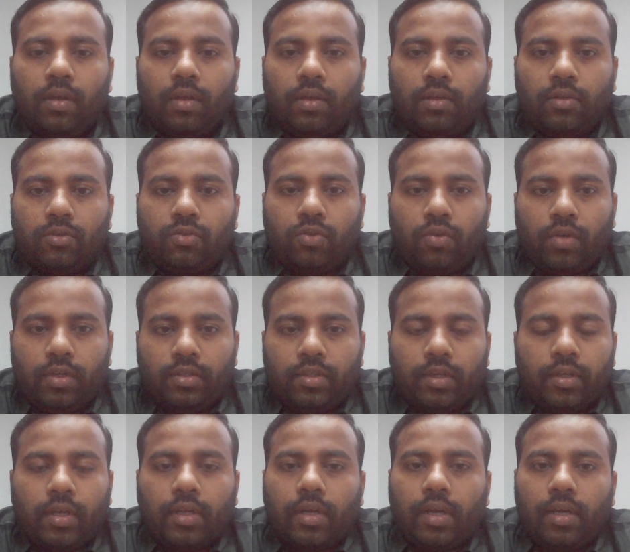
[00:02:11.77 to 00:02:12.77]
So I
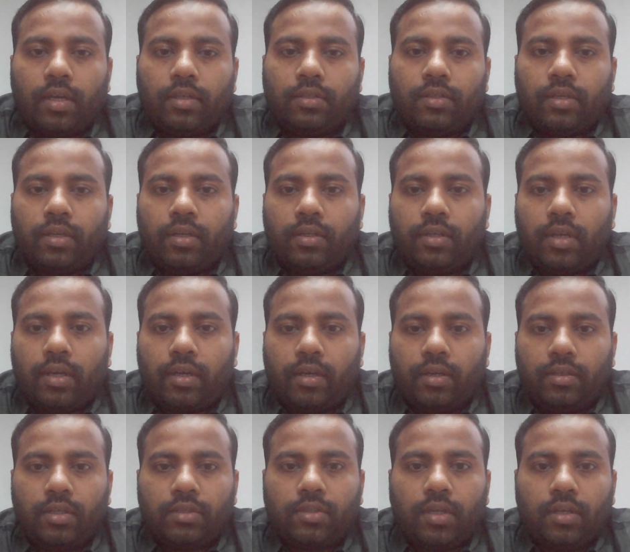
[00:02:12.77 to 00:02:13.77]
said
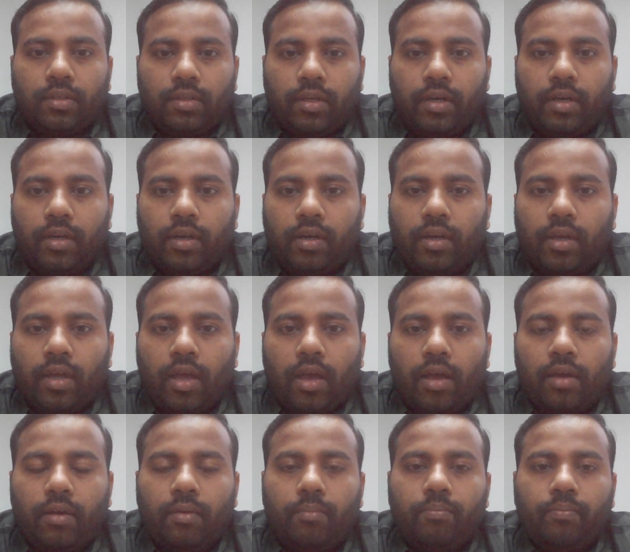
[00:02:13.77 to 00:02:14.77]
like just I said
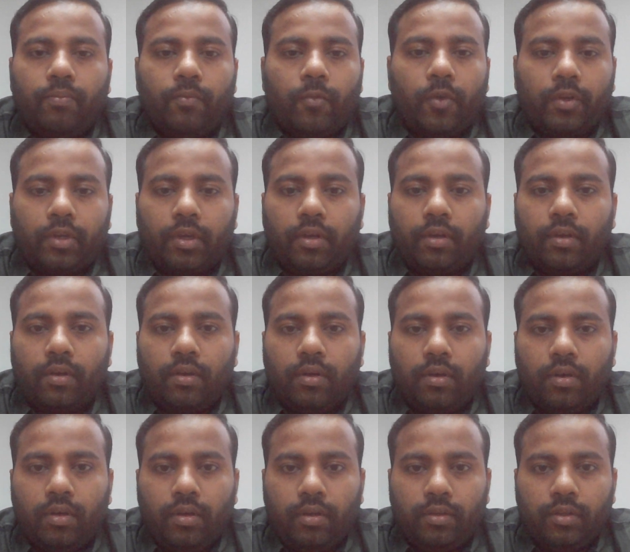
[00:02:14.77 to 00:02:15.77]
I'm working
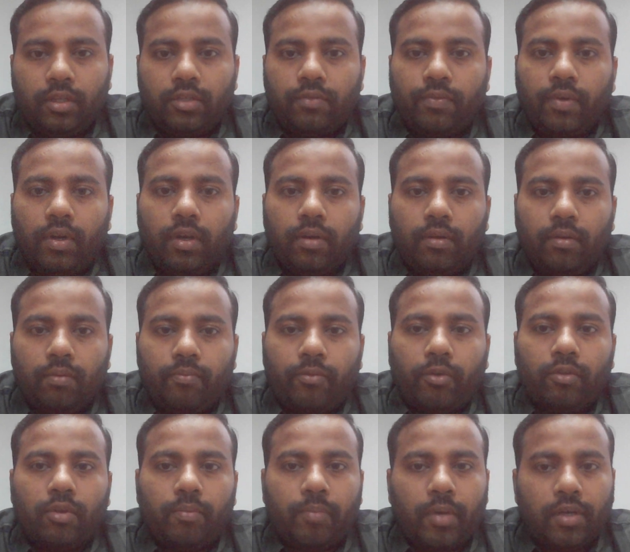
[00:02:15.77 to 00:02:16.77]
in this field
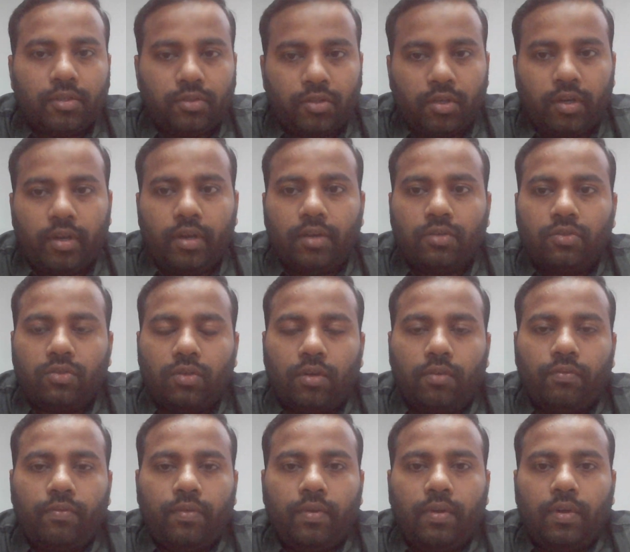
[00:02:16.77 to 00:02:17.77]
from the past 3 years
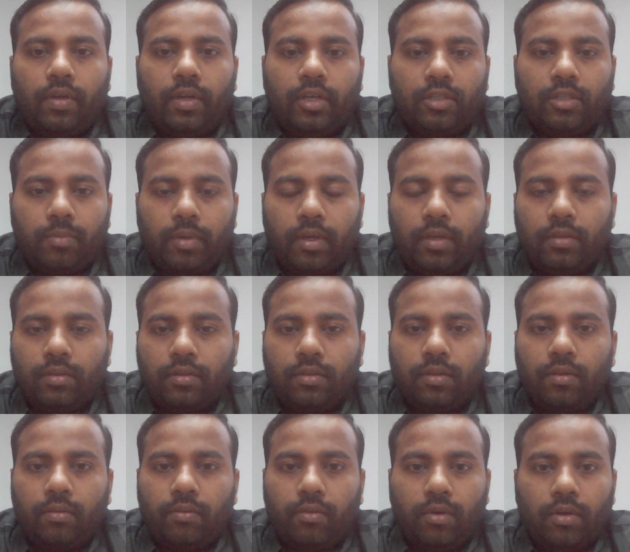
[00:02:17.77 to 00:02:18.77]
of experience
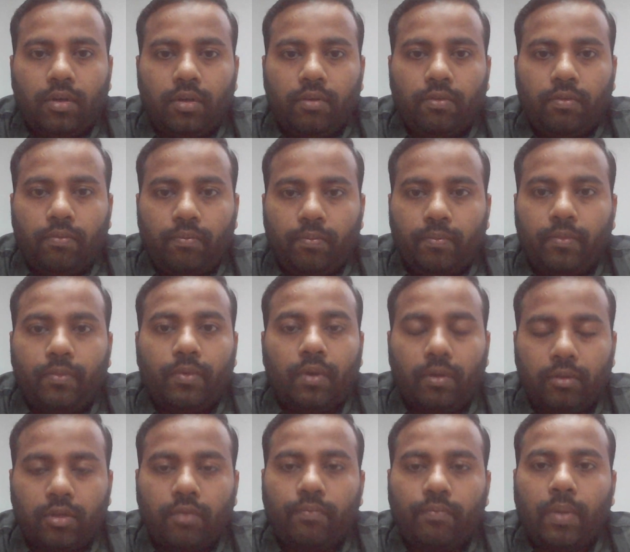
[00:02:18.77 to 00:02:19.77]

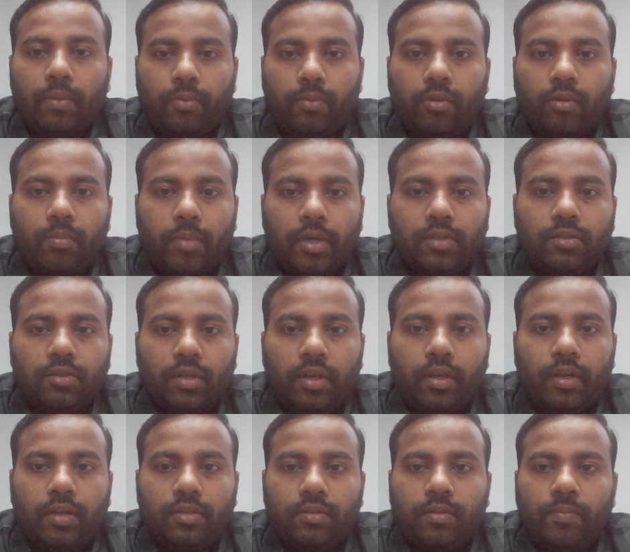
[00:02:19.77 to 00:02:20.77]
in the from the past 3
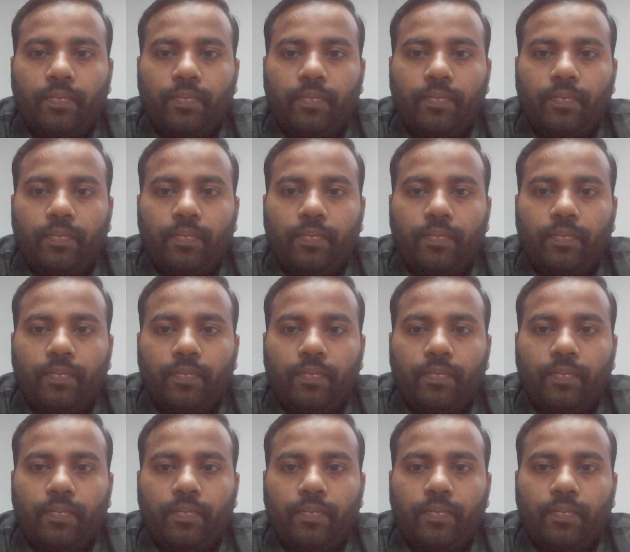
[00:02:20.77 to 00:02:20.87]
years.